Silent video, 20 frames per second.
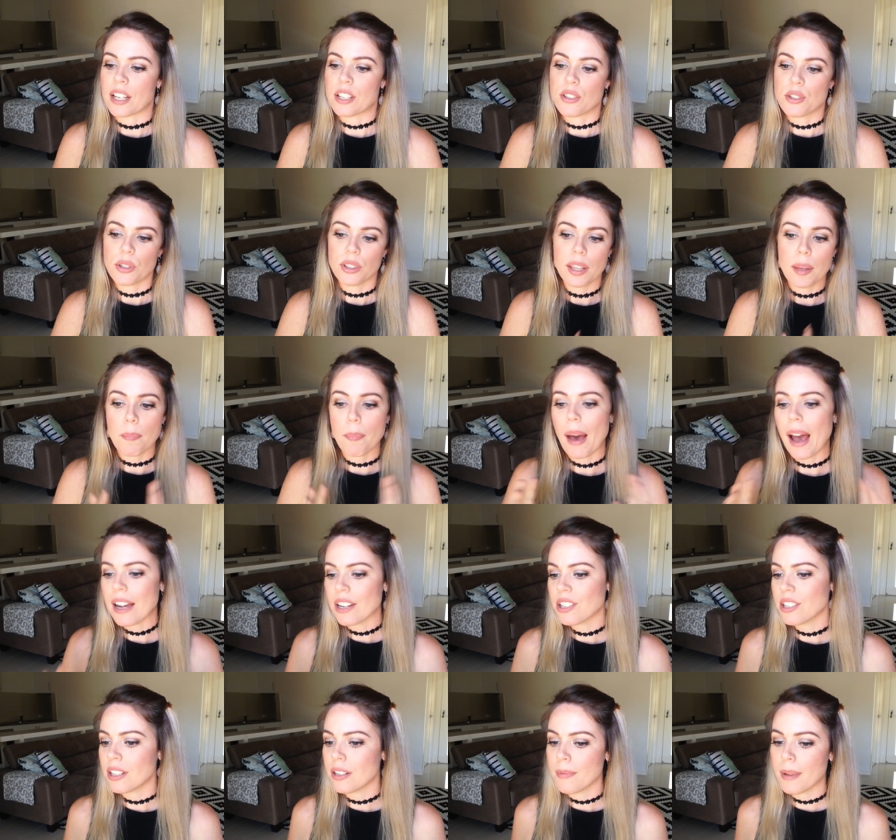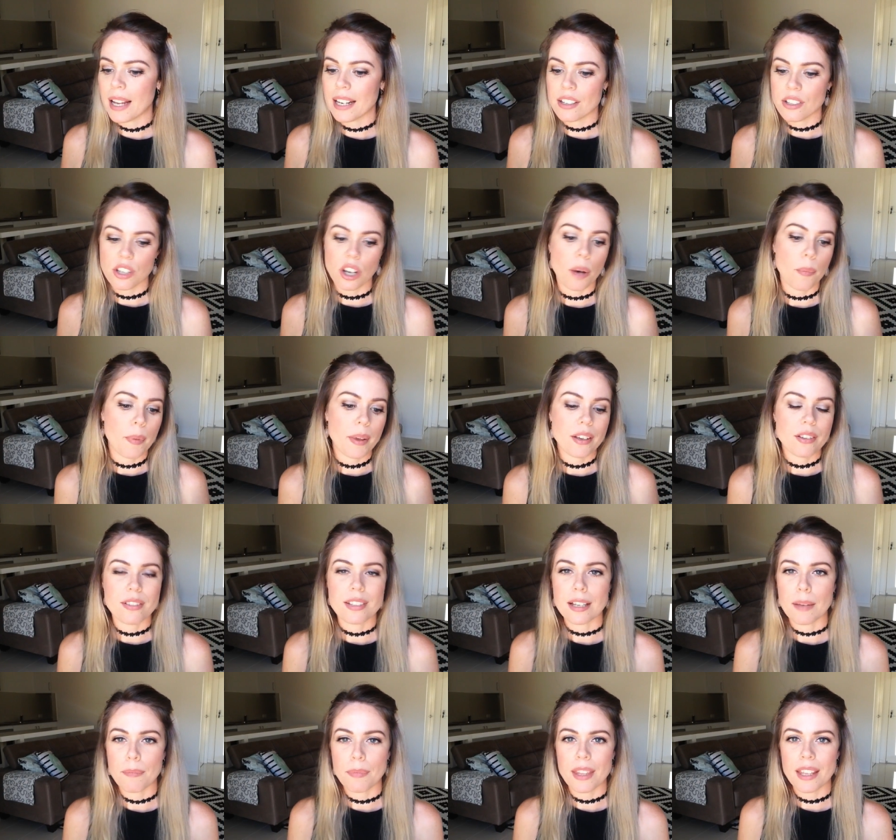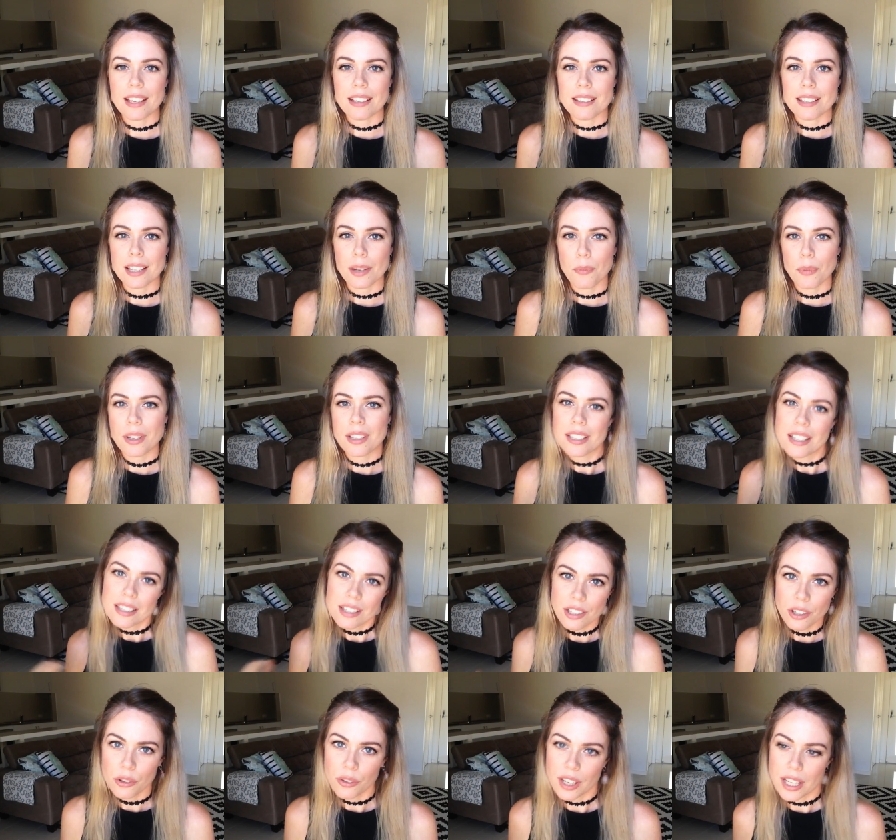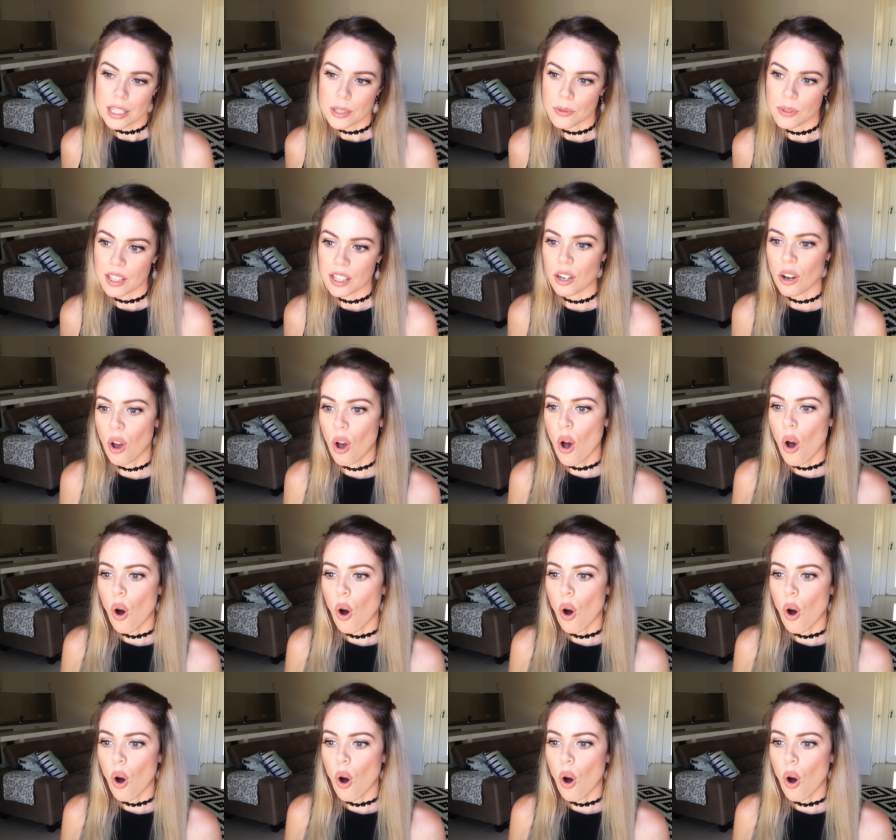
are truly passionate about a topic or something and someone disagrees with it